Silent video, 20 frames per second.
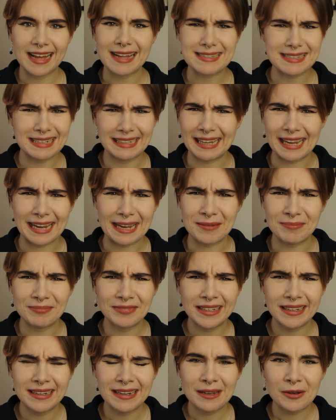that's clear.
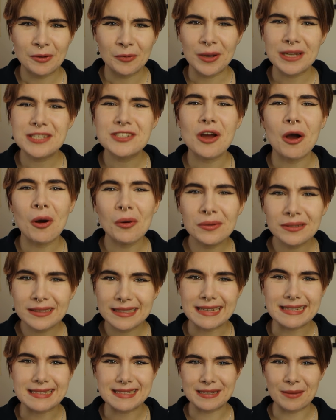We're told
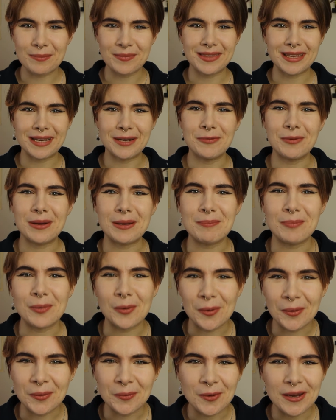it's something we're
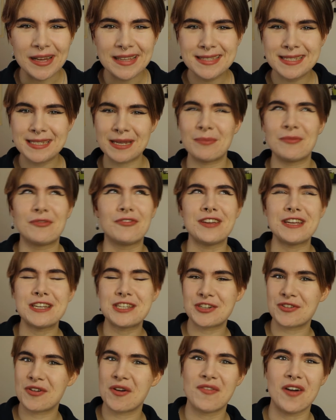born with, some
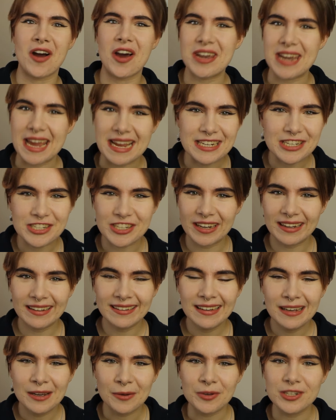feature of our nature,